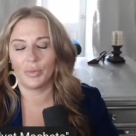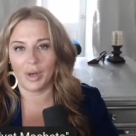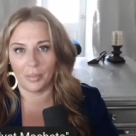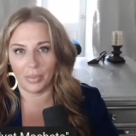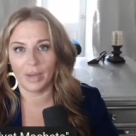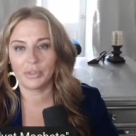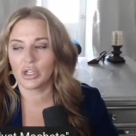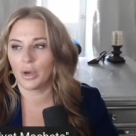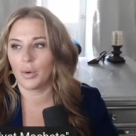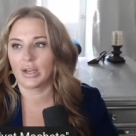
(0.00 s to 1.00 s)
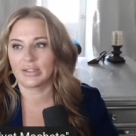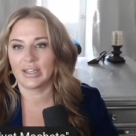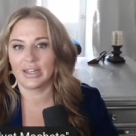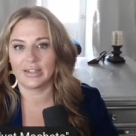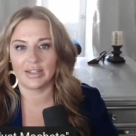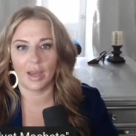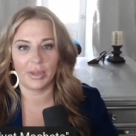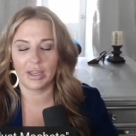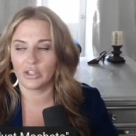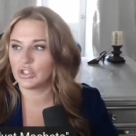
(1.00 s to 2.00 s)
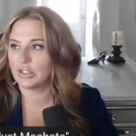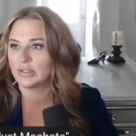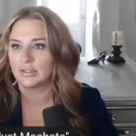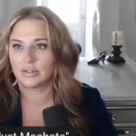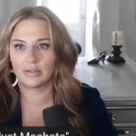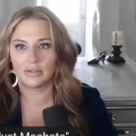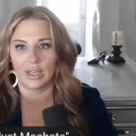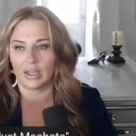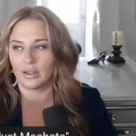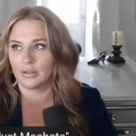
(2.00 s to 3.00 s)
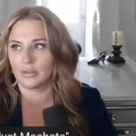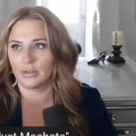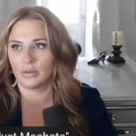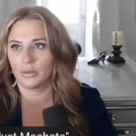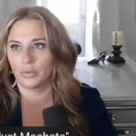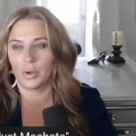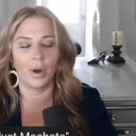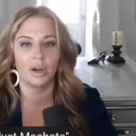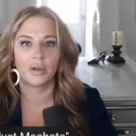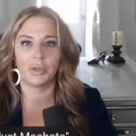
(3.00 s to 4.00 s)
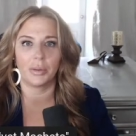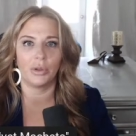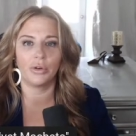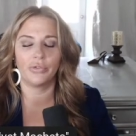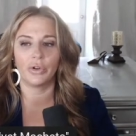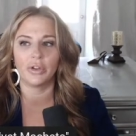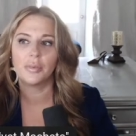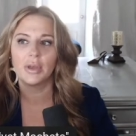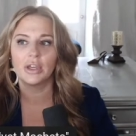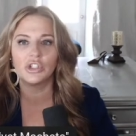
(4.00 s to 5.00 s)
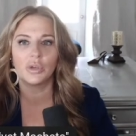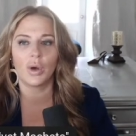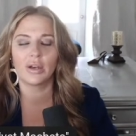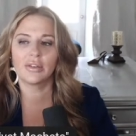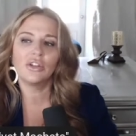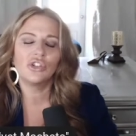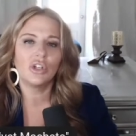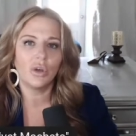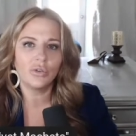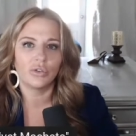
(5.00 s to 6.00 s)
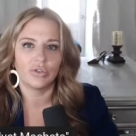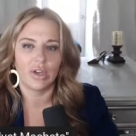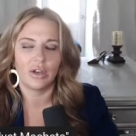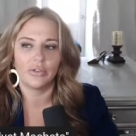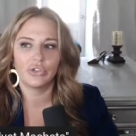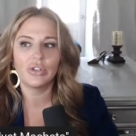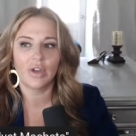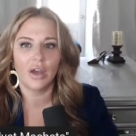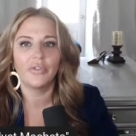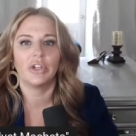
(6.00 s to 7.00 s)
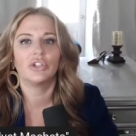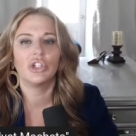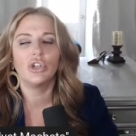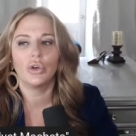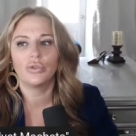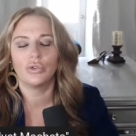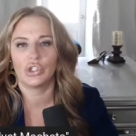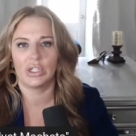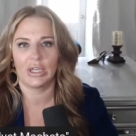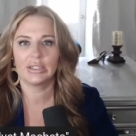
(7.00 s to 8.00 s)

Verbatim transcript: when a bombshell walks in, it's not because she's like remarkably beautiful. It's because she walks in and she knows herself. She's confident. She knows who she